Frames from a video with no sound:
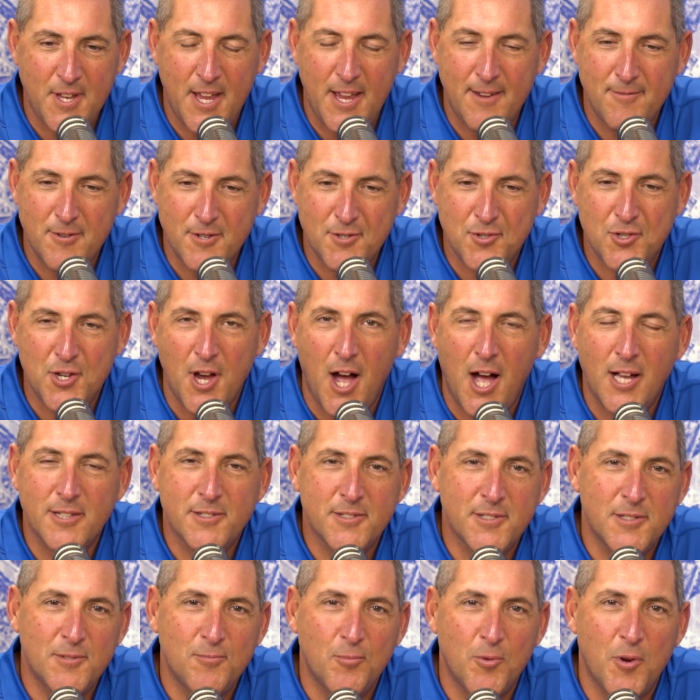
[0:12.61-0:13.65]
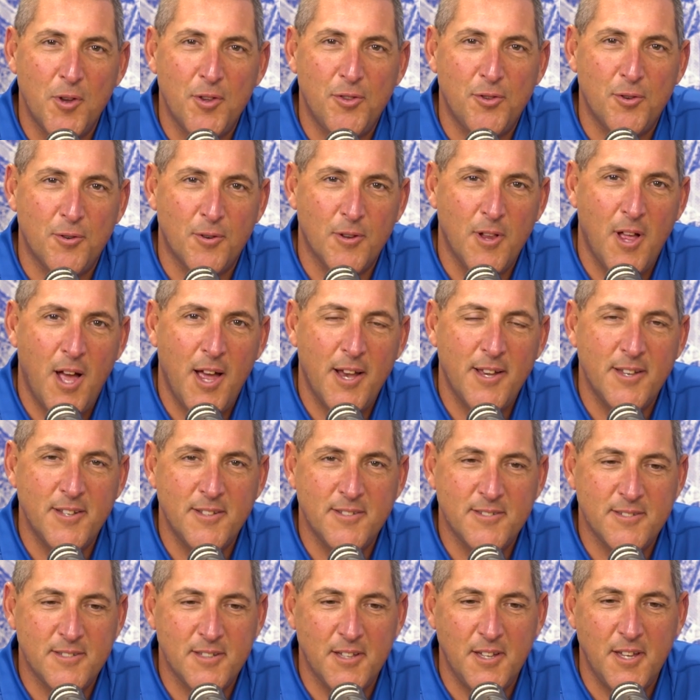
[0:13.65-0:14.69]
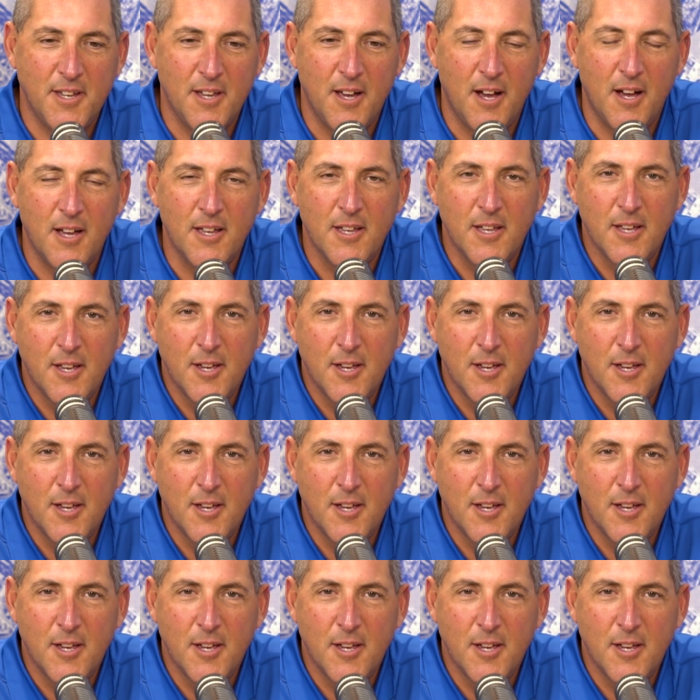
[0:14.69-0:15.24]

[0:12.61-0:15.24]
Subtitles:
David Johnson with DuraLine. He's the